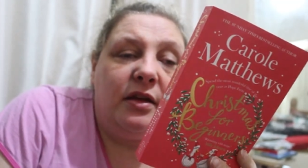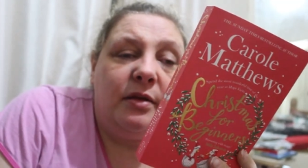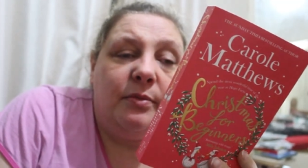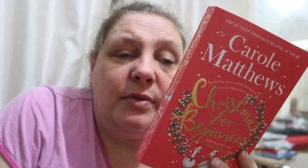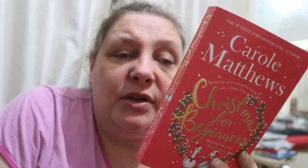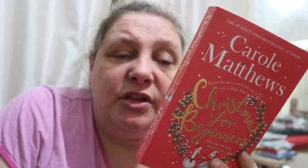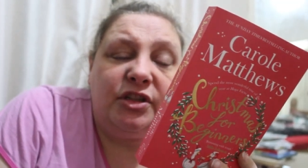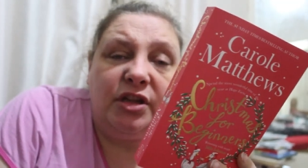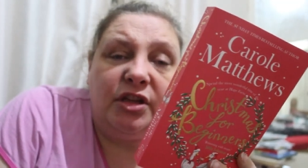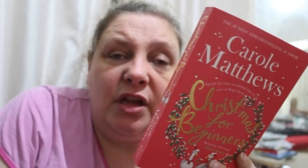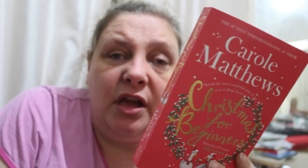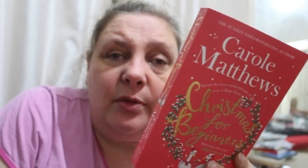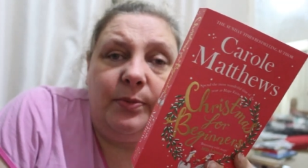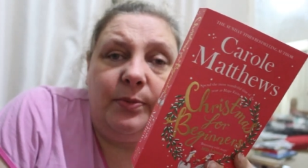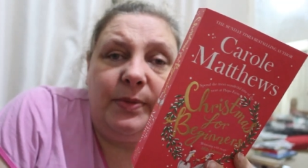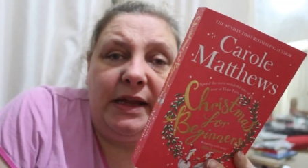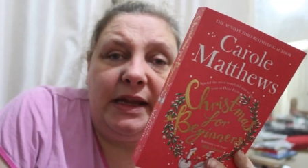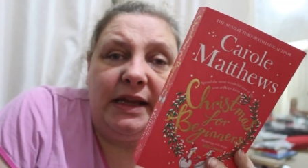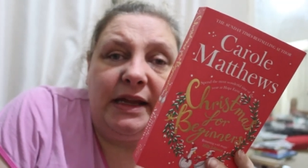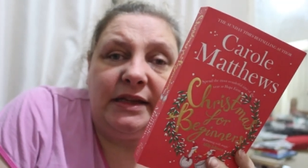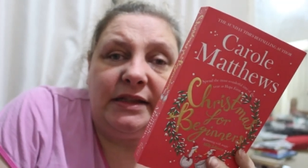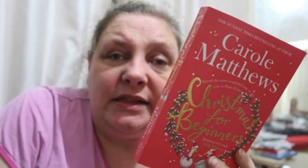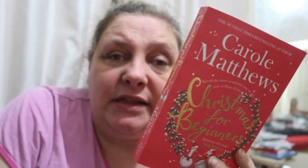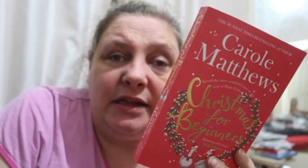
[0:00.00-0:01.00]
but
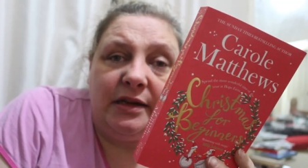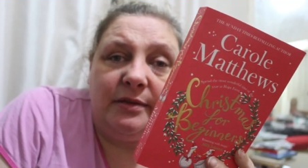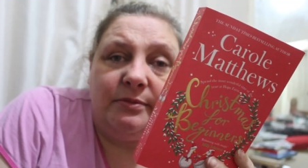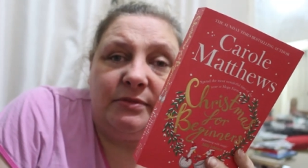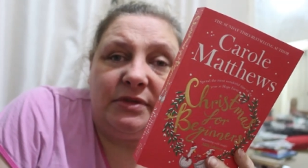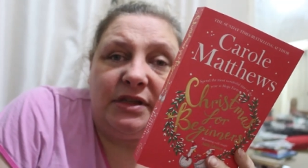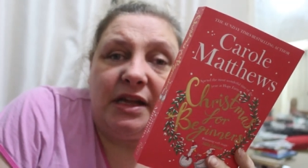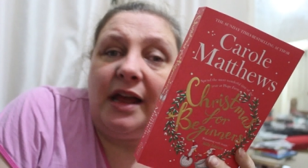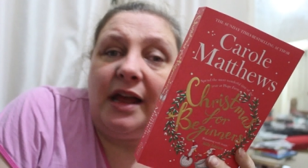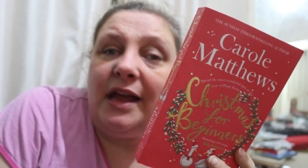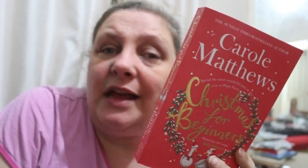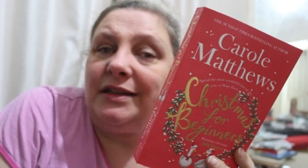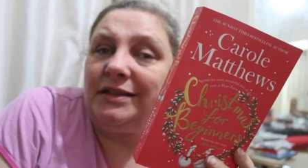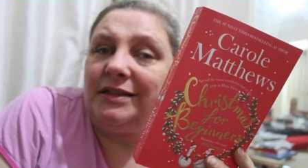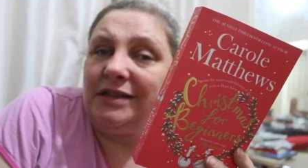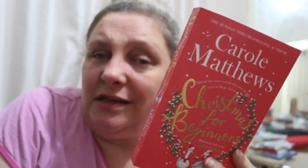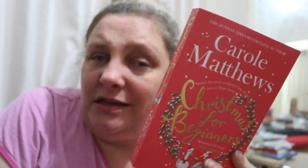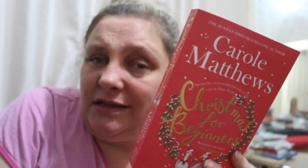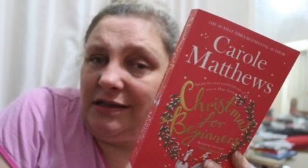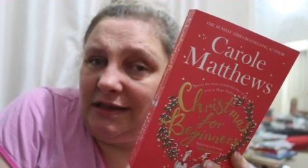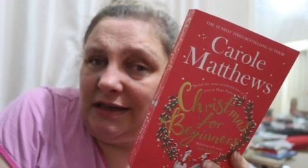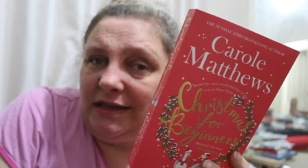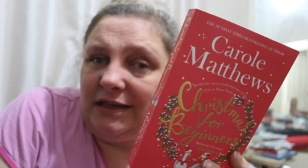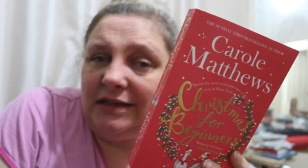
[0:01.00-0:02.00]
Shelby, it seems, has
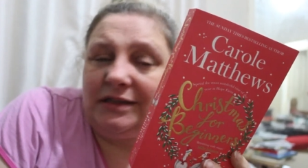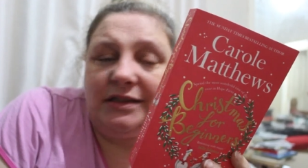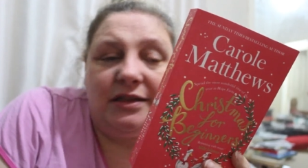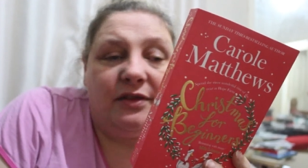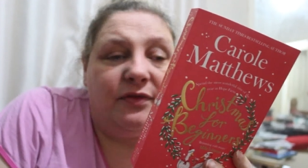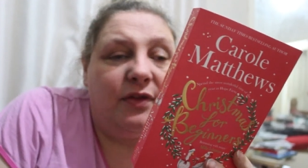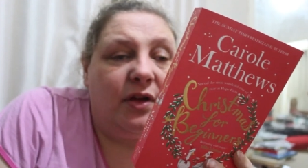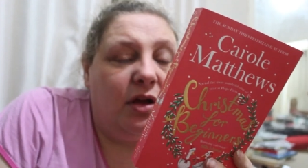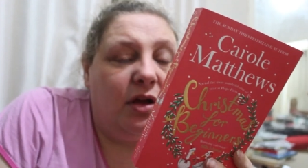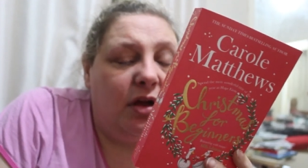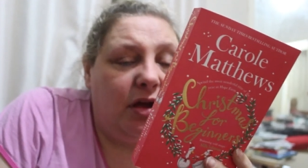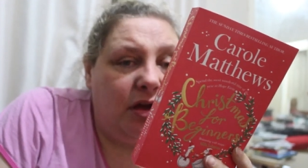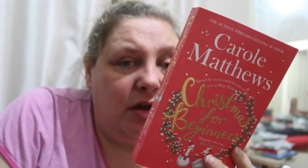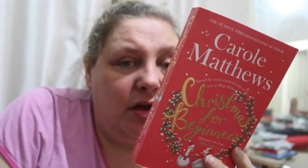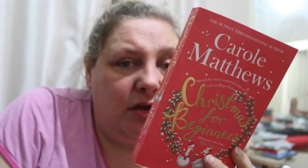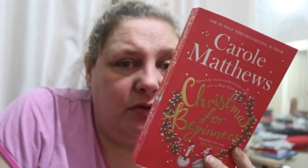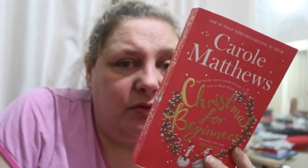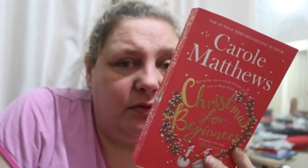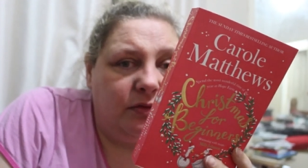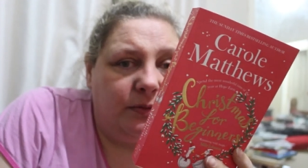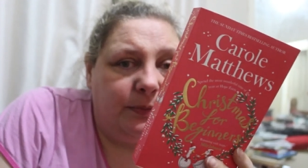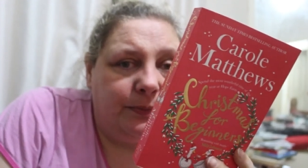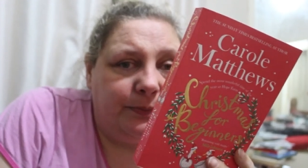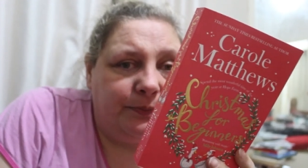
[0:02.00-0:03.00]
ideas of her
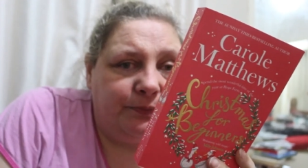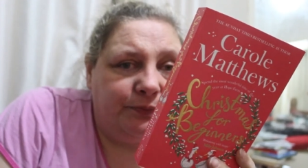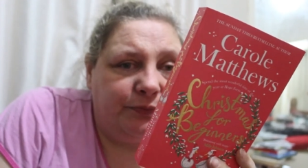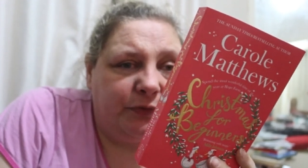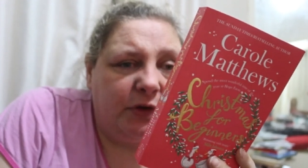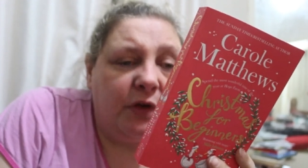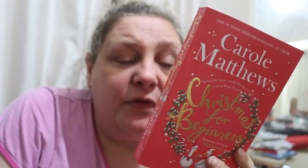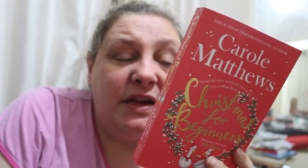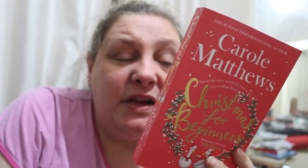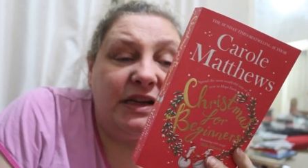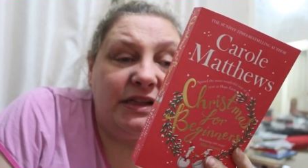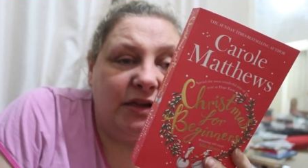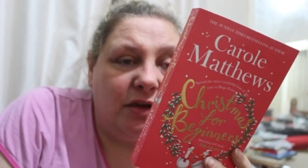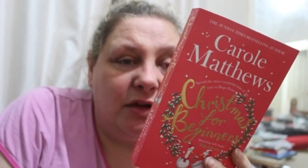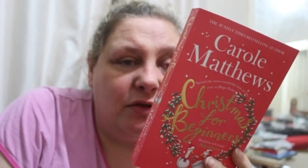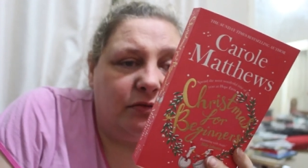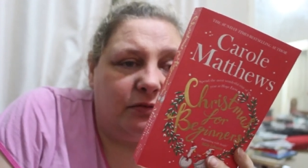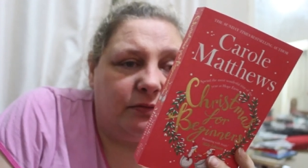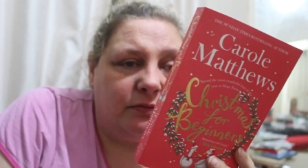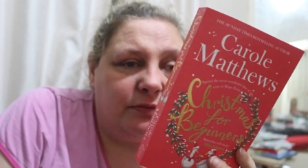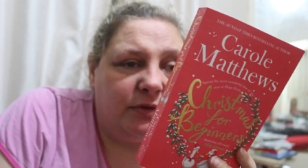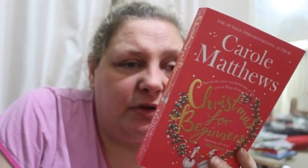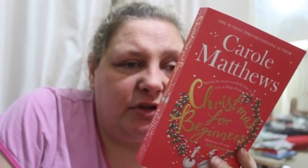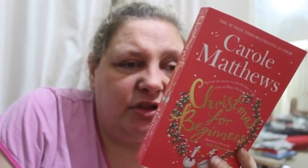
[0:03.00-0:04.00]
own, of his
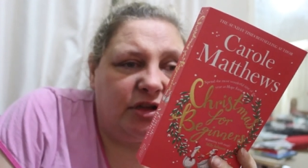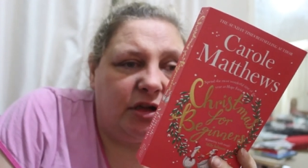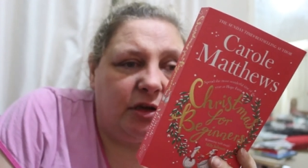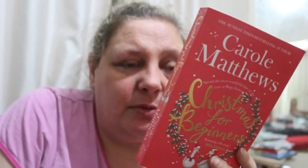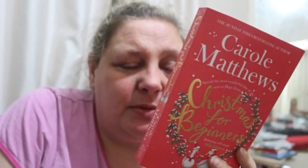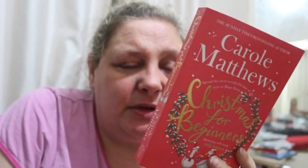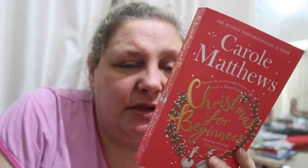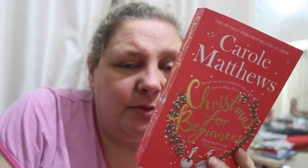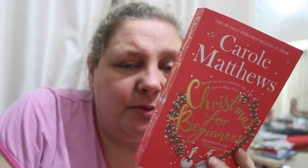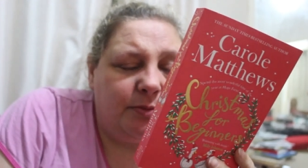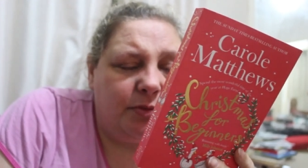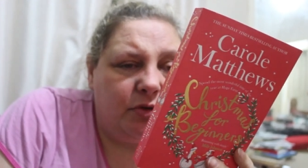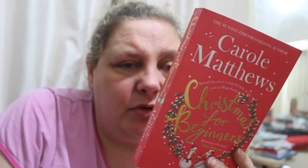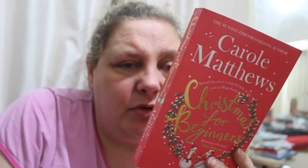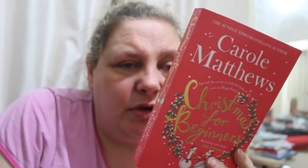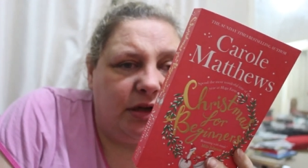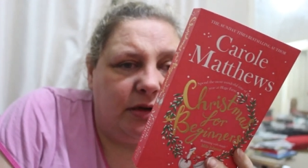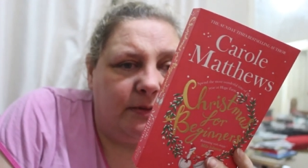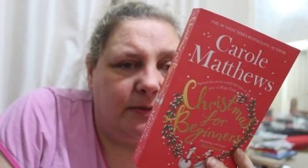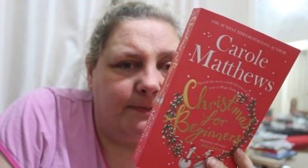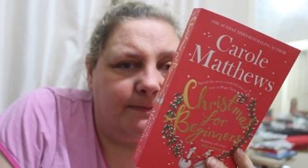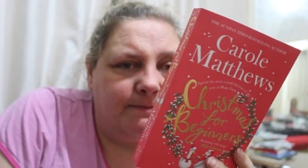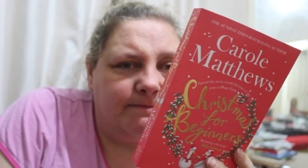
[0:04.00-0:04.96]
own. Shelby's a boy.